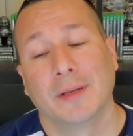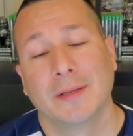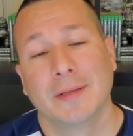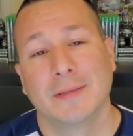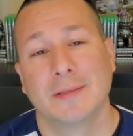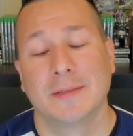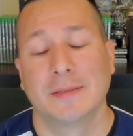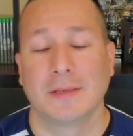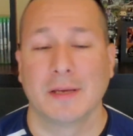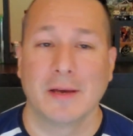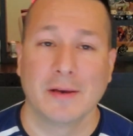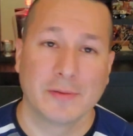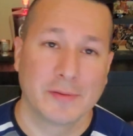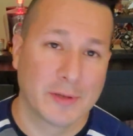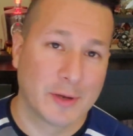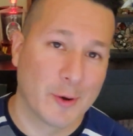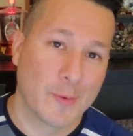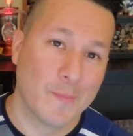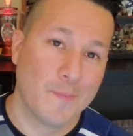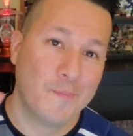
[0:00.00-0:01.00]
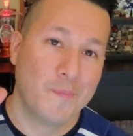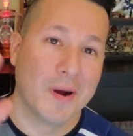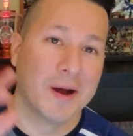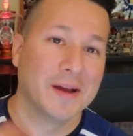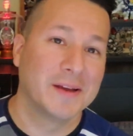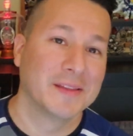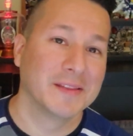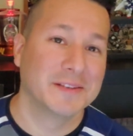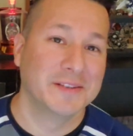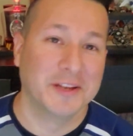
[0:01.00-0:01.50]
is out there by
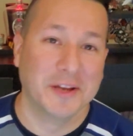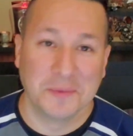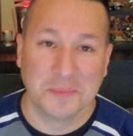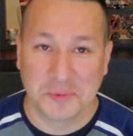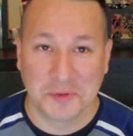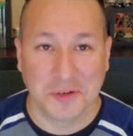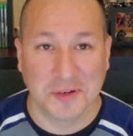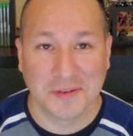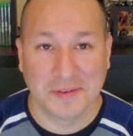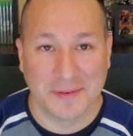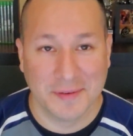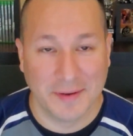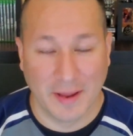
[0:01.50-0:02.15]
the dumpster.